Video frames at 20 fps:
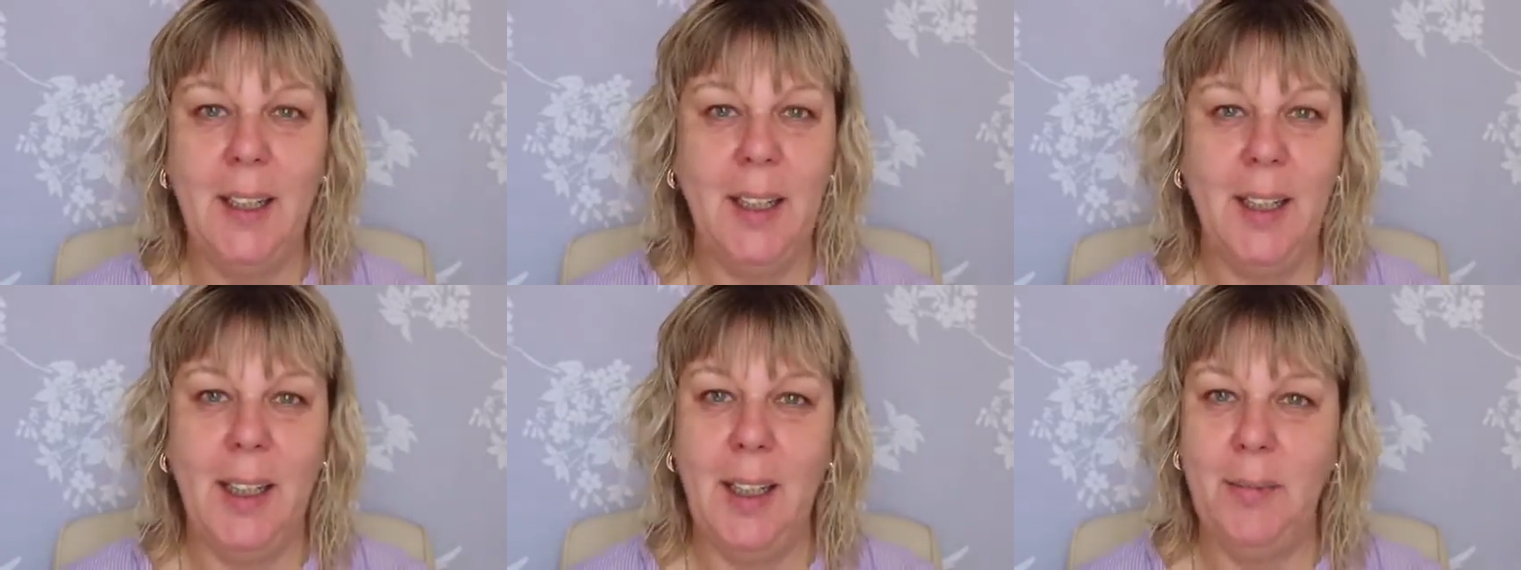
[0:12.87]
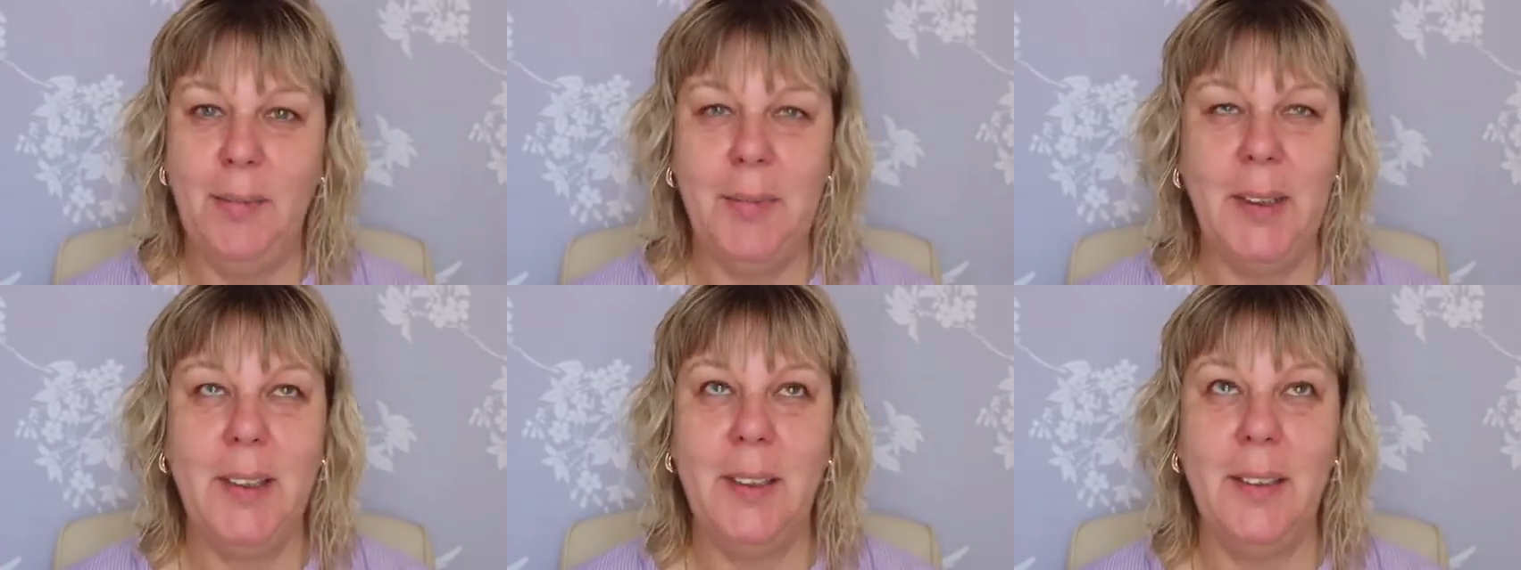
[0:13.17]

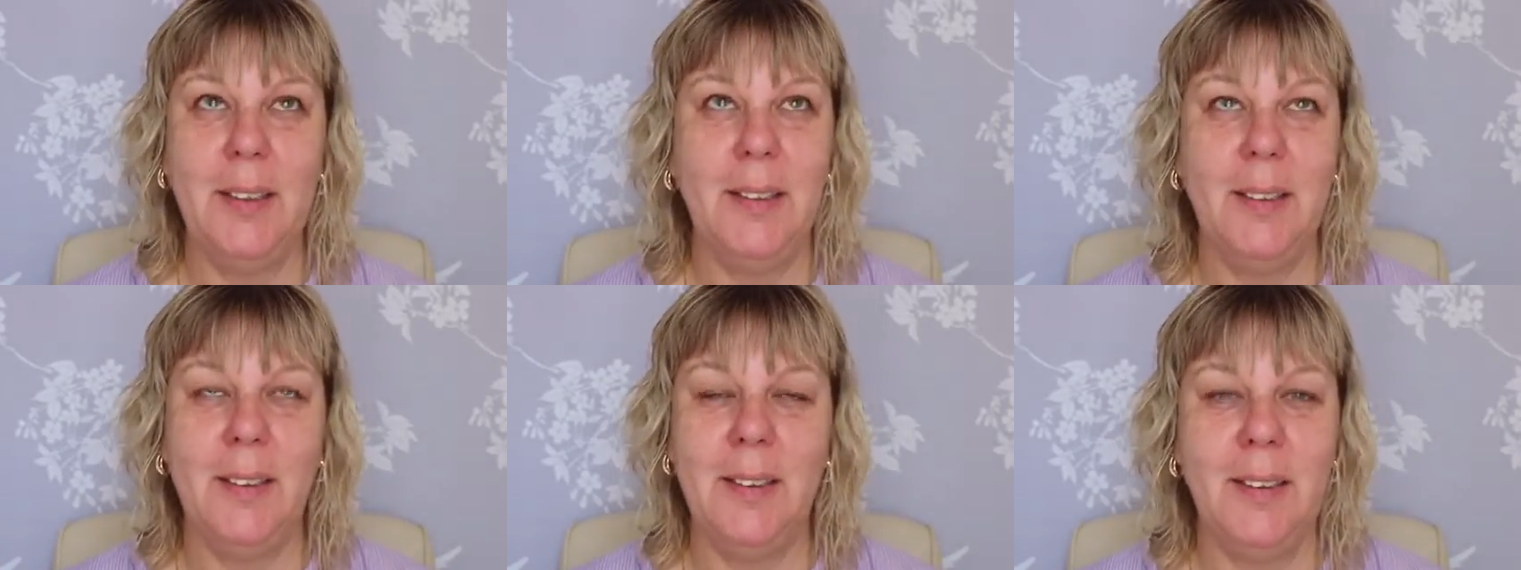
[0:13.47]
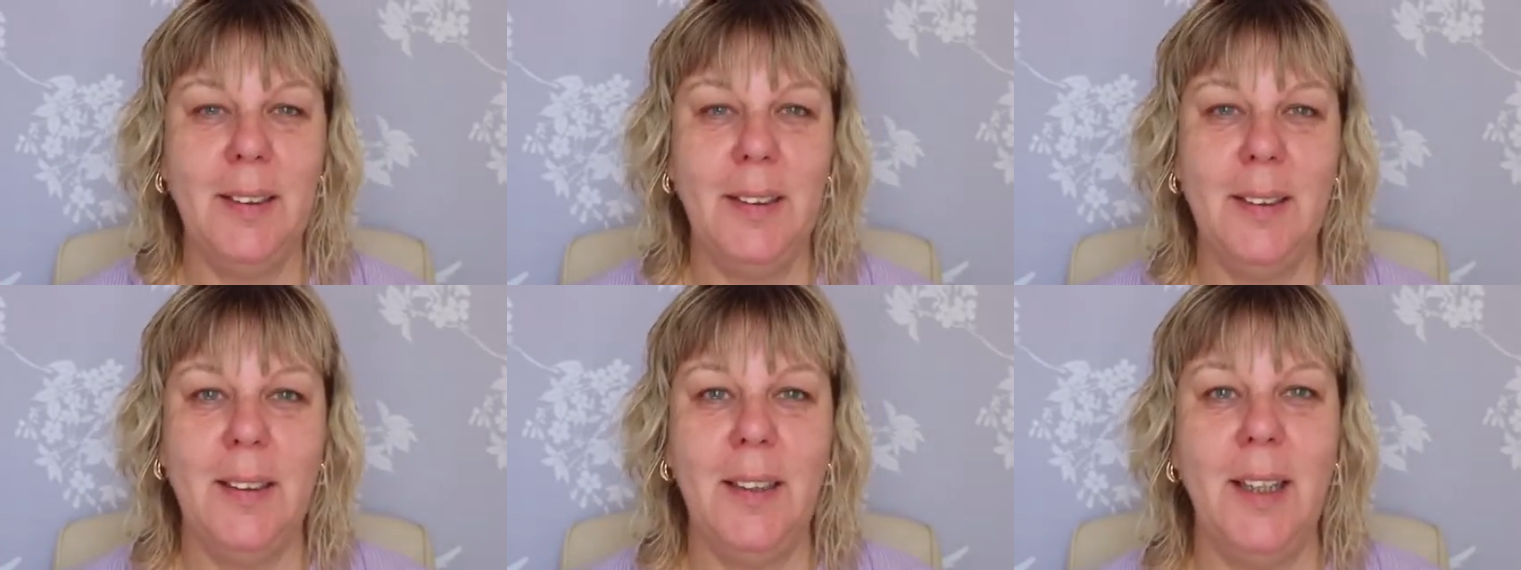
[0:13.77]
I'm
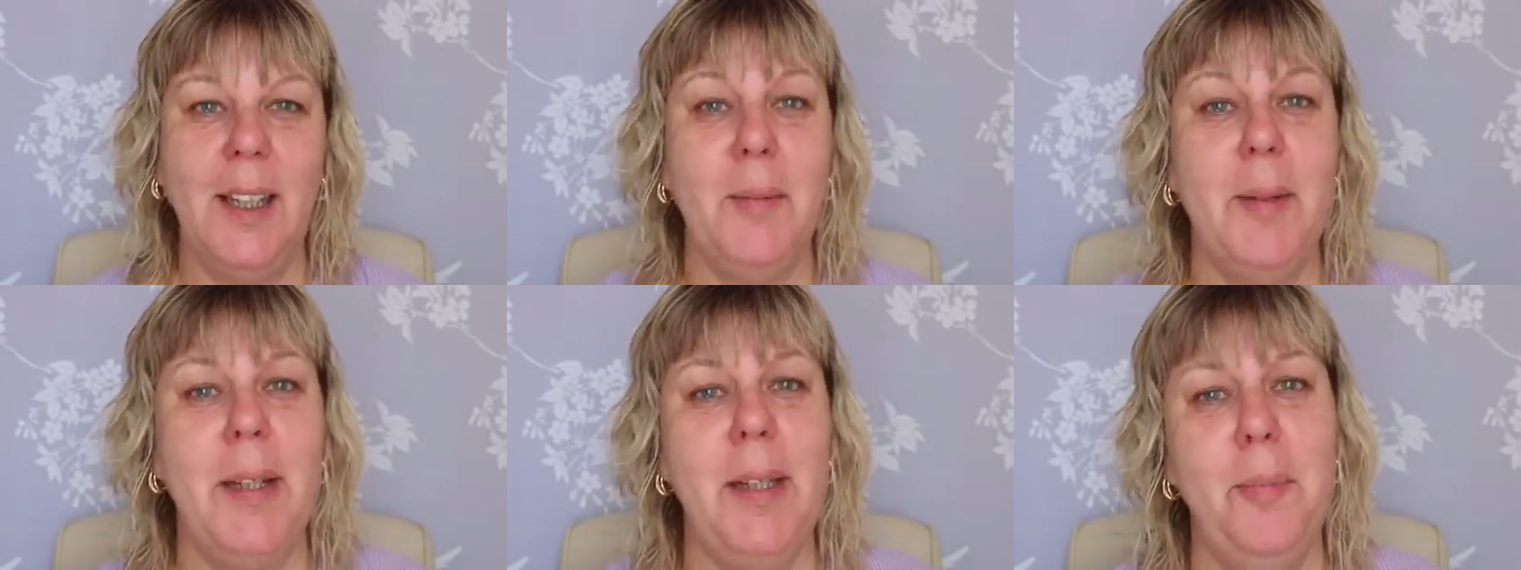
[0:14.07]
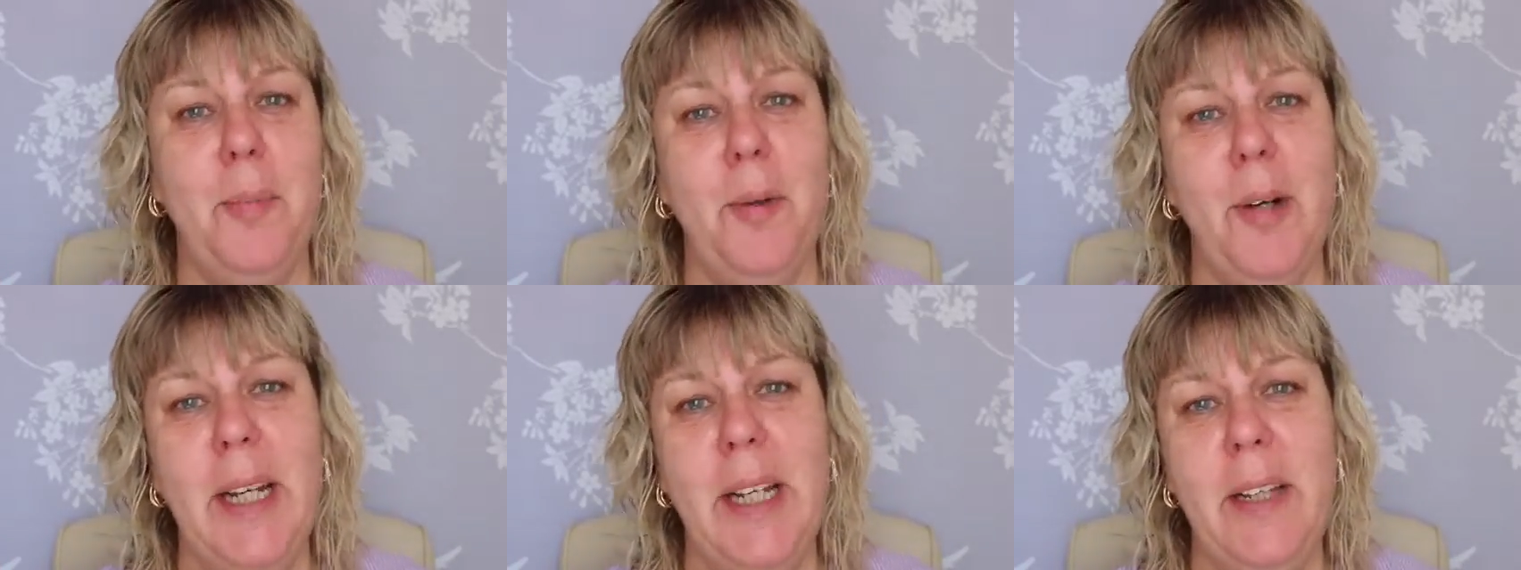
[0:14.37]
either
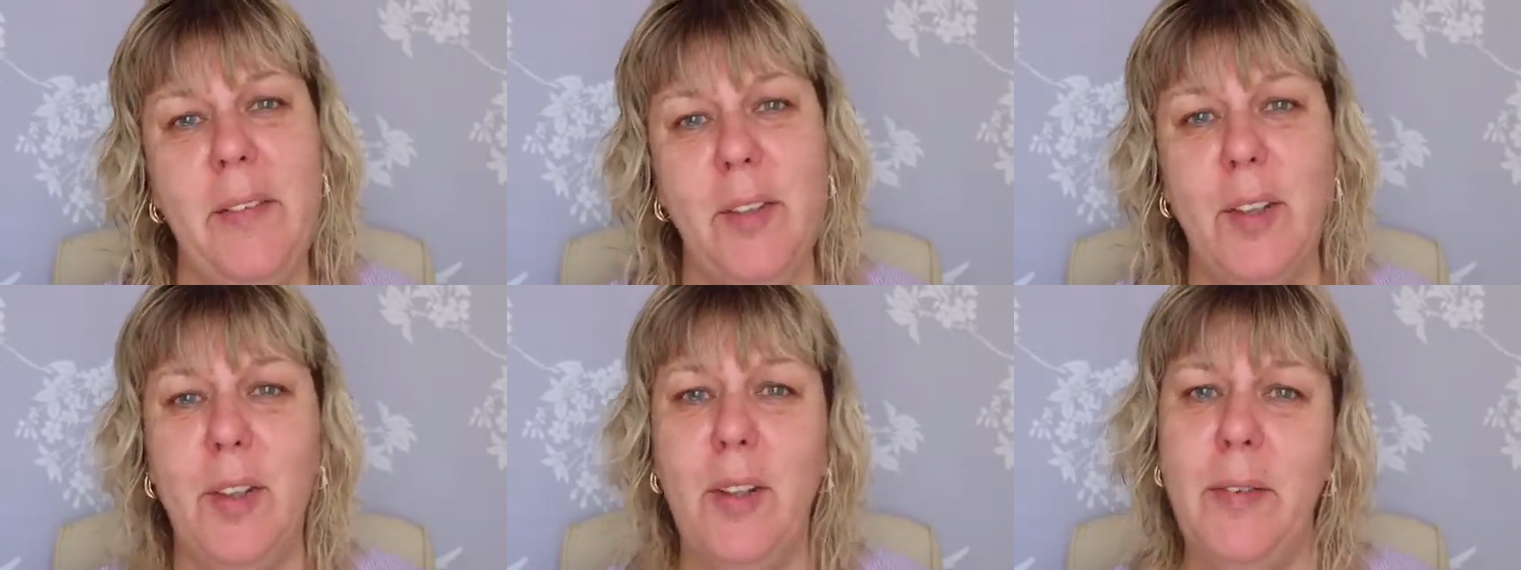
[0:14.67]
brave